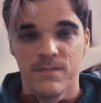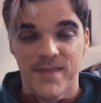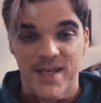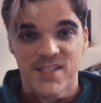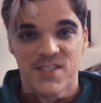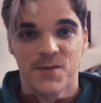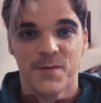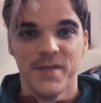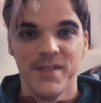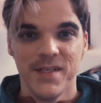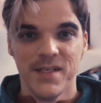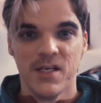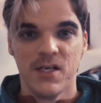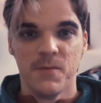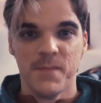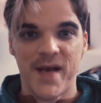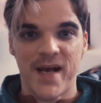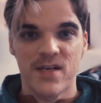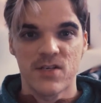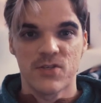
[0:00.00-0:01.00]
That's a really
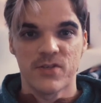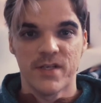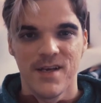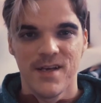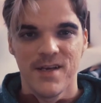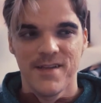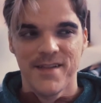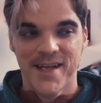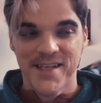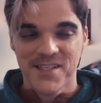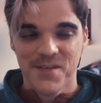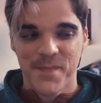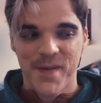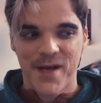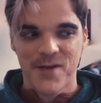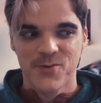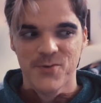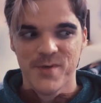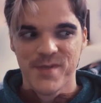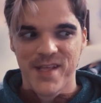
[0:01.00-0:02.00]
good boundary. That's a
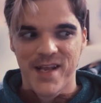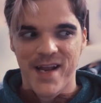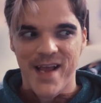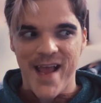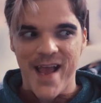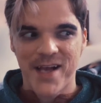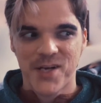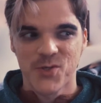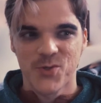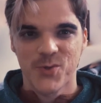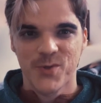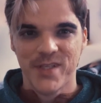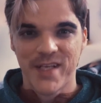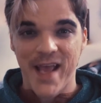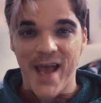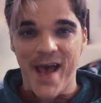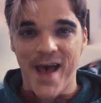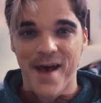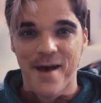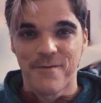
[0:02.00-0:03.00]
boundary that I actually
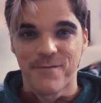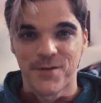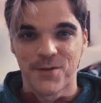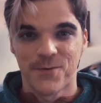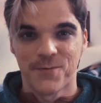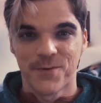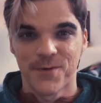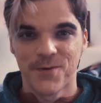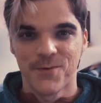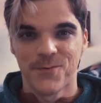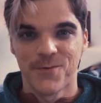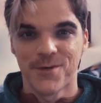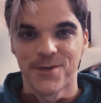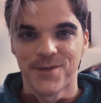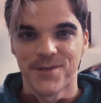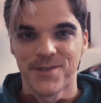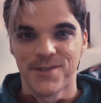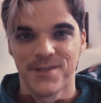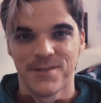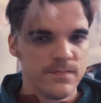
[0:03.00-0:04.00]
have in the real
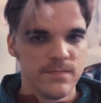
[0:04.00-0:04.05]
world.